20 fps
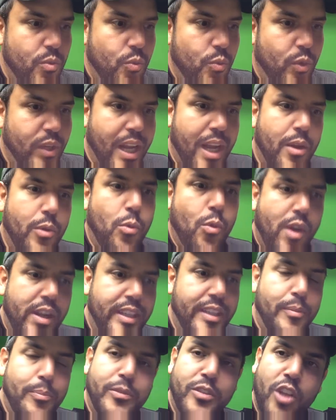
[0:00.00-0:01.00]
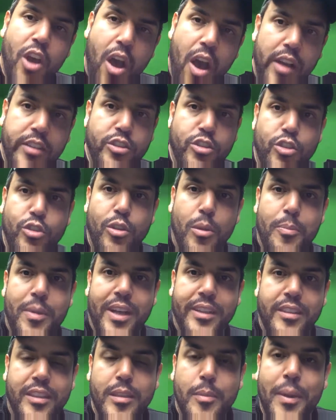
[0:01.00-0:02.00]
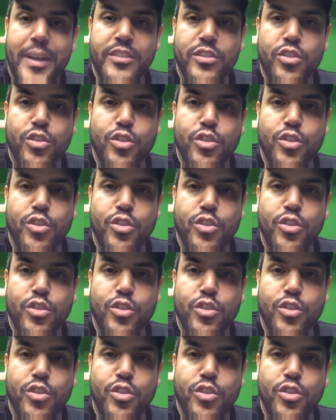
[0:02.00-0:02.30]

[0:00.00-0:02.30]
What I want to talk to you about is about